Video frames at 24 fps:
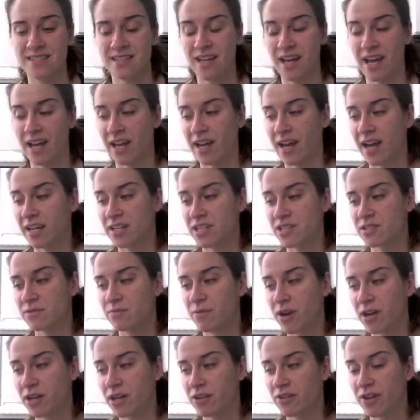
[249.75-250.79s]
I just
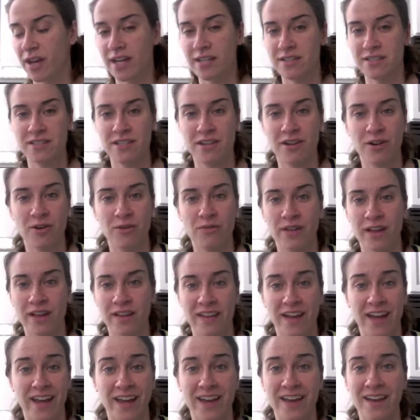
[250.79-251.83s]
want you guys to know that,
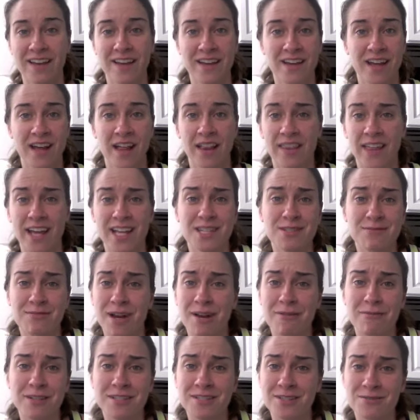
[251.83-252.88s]
like, that's why
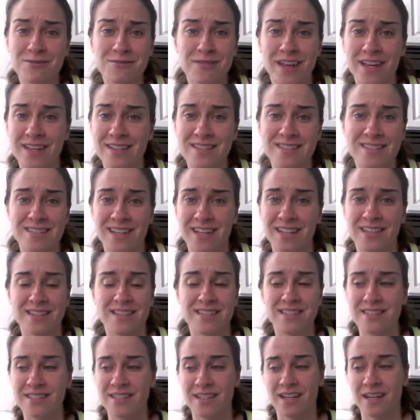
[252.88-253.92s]
we do this.
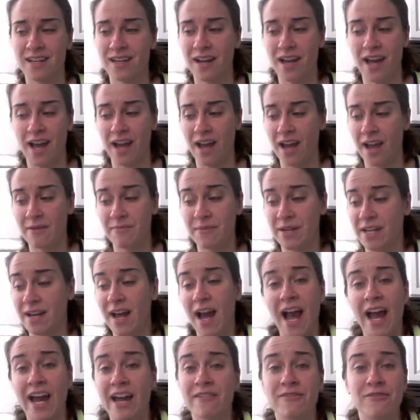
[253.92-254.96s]
I
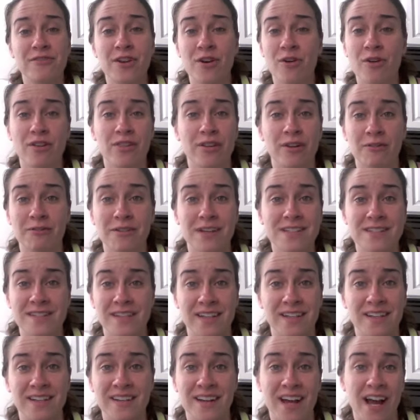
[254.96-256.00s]
have no other
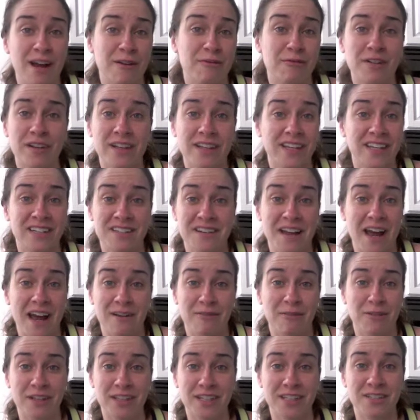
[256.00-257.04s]
reason. I really
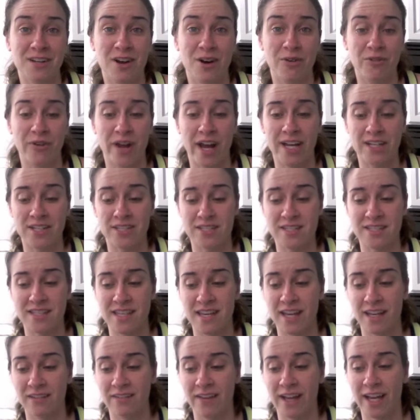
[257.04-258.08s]
don't. I just
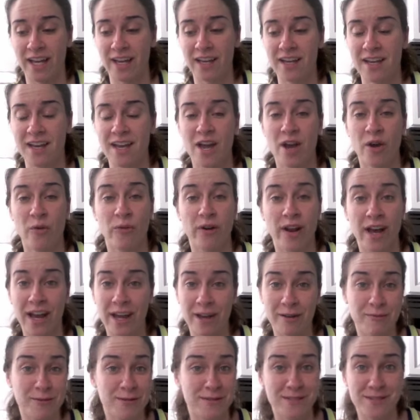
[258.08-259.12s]
think, like, when I
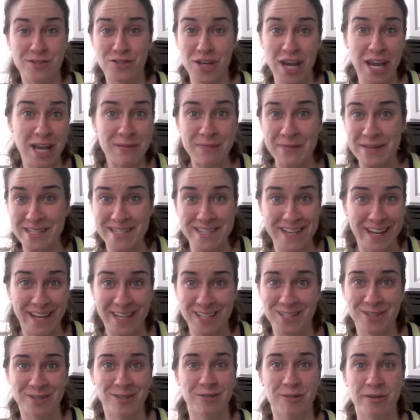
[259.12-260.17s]
was Jamey's
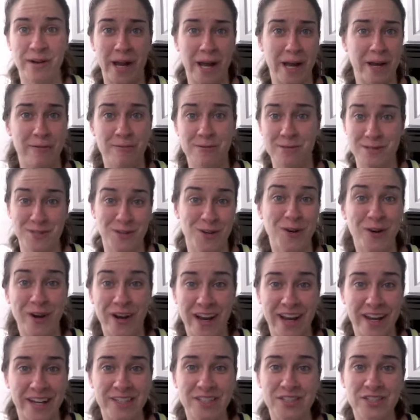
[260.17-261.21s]
age or when I was your
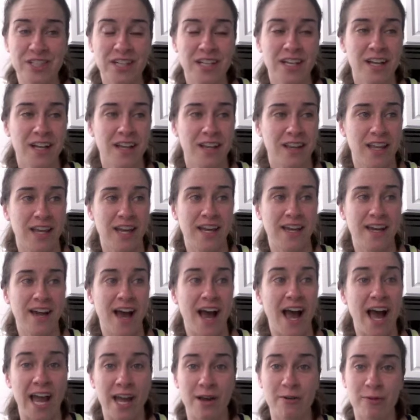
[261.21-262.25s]
age, like,
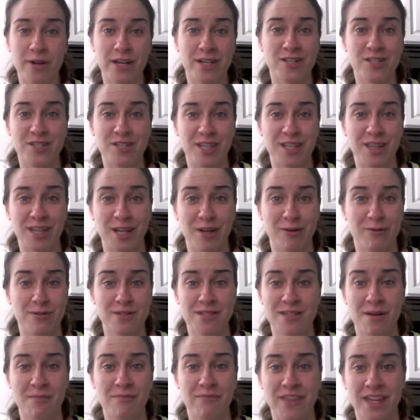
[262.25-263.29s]
I wish that there was
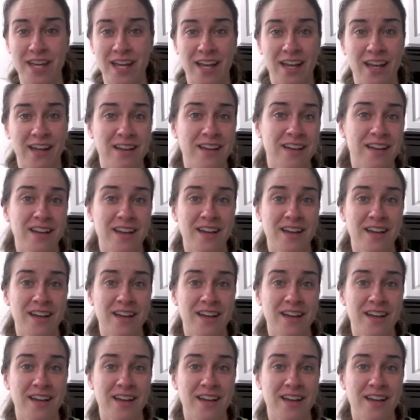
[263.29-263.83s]
something